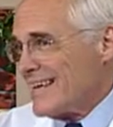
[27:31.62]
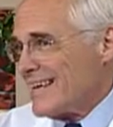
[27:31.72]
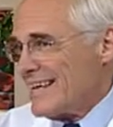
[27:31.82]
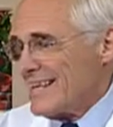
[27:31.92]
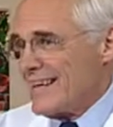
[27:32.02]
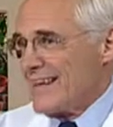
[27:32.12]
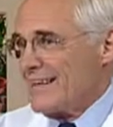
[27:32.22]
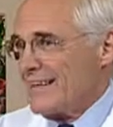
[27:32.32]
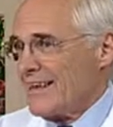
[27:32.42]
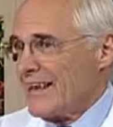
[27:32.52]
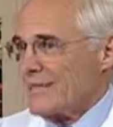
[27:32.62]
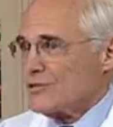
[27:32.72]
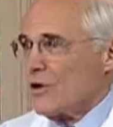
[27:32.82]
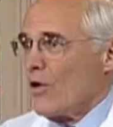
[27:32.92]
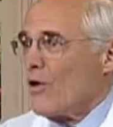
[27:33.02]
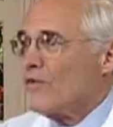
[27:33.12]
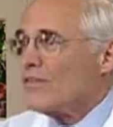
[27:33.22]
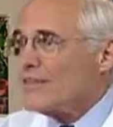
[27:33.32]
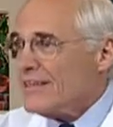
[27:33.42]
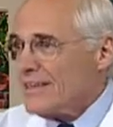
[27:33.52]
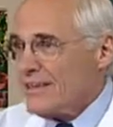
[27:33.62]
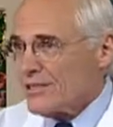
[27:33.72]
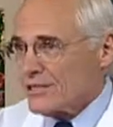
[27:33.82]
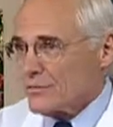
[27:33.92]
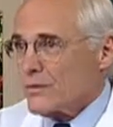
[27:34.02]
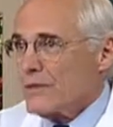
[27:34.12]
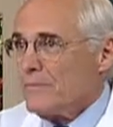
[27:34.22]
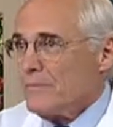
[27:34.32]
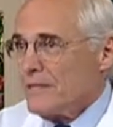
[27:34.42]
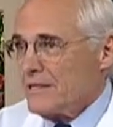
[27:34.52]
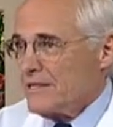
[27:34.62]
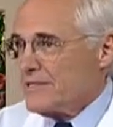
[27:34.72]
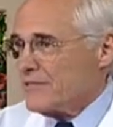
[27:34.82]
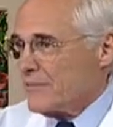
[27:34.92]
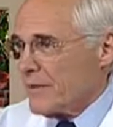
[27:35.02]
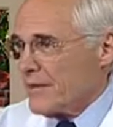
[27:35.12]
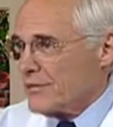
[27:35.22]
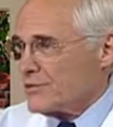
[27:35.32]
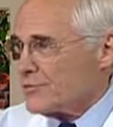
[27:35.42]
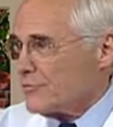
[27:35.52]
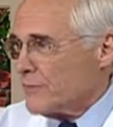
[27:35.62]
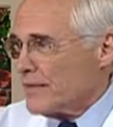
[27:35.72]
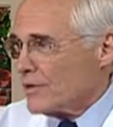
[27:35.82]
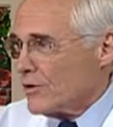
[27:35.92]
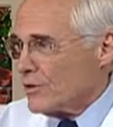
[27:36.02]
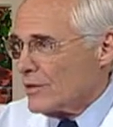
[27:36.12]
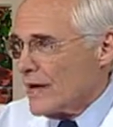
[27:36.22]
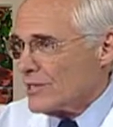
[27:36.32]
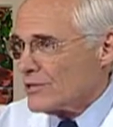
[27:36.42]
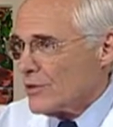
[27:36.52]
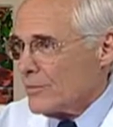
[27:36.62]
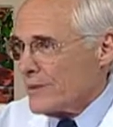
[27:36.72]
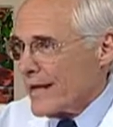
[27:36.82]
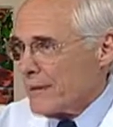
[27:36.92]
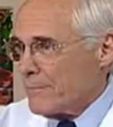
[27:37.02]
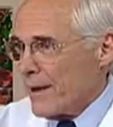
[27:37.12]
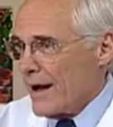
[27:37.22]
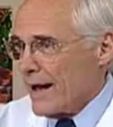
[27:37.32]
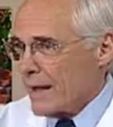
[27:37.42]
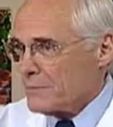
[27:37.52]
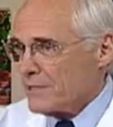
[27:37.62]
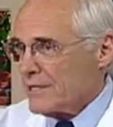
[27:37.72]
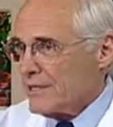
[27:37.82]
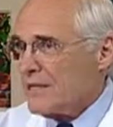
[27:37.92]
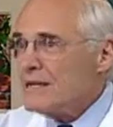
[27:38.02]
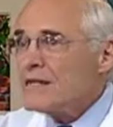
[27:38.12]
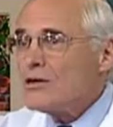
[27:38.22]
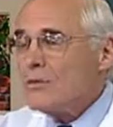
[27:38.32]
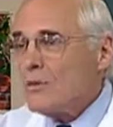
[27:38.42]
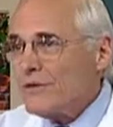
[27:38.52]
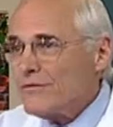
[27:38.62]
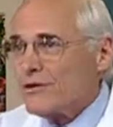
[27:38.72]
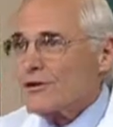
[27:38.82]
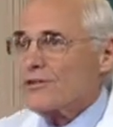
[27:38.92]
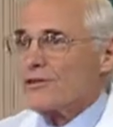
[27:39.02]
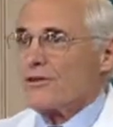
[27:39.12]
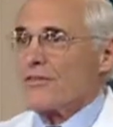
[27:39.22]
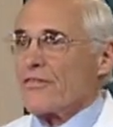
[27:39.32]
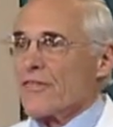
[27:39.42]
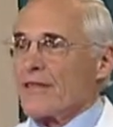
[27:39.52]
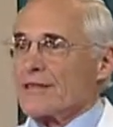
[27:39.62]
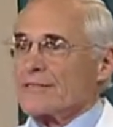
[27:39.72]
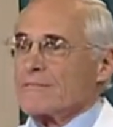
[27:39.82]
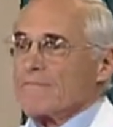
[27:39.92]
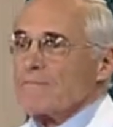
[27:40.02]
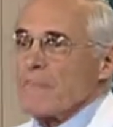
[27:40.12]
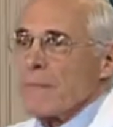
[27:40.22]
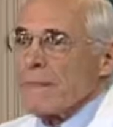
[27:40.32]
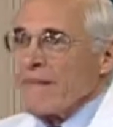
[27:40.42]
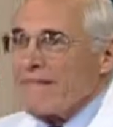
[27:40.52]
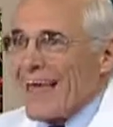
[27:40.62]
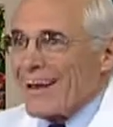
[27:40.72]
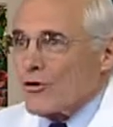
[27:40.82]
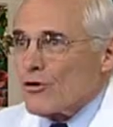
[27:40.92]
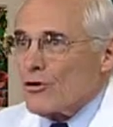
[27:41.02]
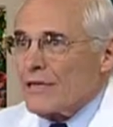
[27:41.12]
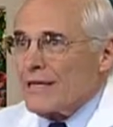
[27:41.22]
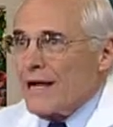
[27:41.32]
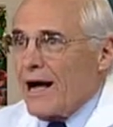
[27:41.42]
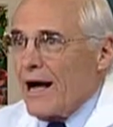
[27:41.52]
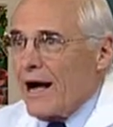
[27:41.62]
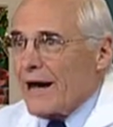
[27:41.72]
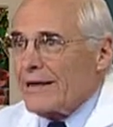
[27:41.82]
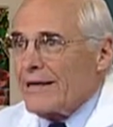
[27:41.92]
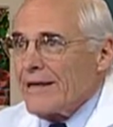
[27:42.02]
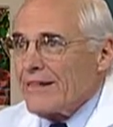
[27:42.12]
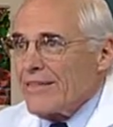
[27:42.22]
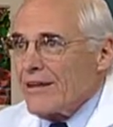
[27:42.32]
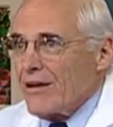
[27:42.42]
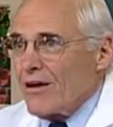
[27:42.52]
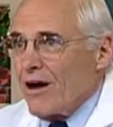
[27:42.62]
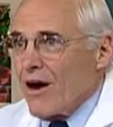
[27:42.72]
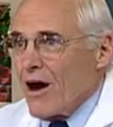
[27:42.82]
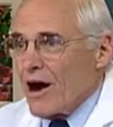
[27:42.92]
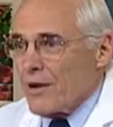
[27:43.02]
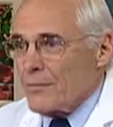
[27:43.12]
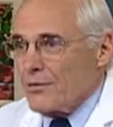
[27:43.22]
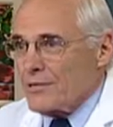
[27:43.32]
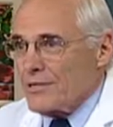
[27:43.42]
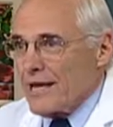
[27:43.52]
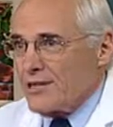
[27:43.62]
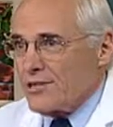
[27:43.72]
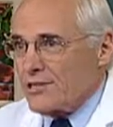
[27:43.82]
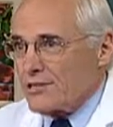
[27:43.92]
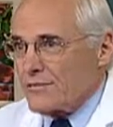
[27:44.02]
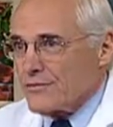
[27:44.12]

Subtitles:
In any case, over the years, with the millions of patients who've been colonoscoped and biopsied, we've learned certain things. That early on, there are mutations of